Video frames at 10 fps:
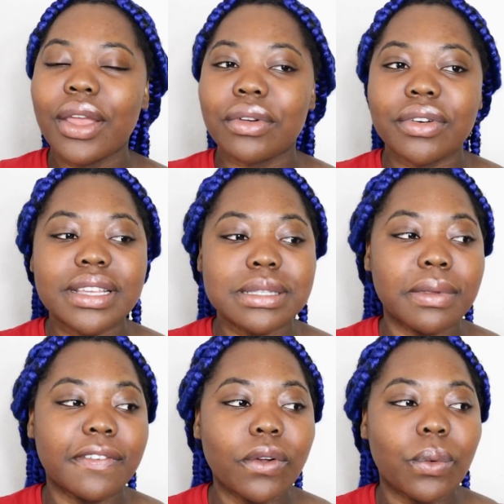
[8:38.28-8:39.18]
Whereas
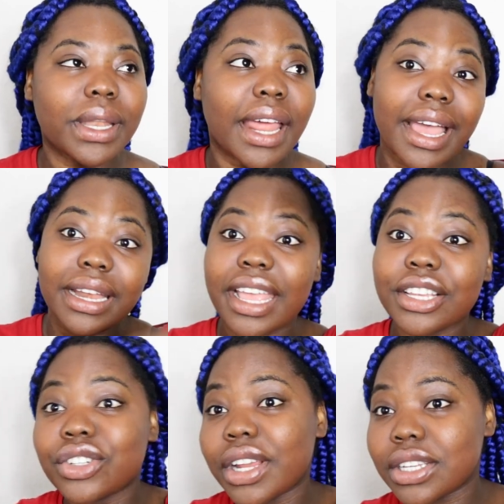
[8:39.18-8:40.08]
before, when I had
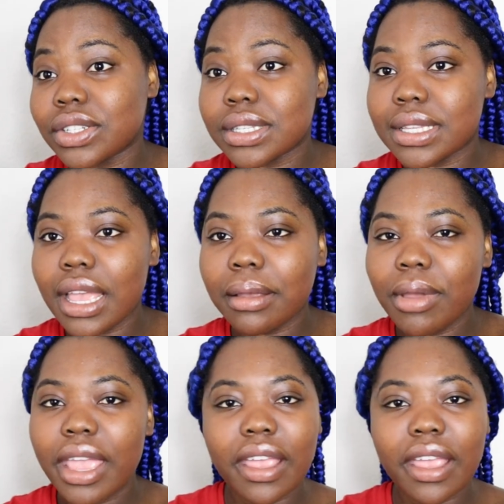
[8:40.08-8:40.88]
extra time,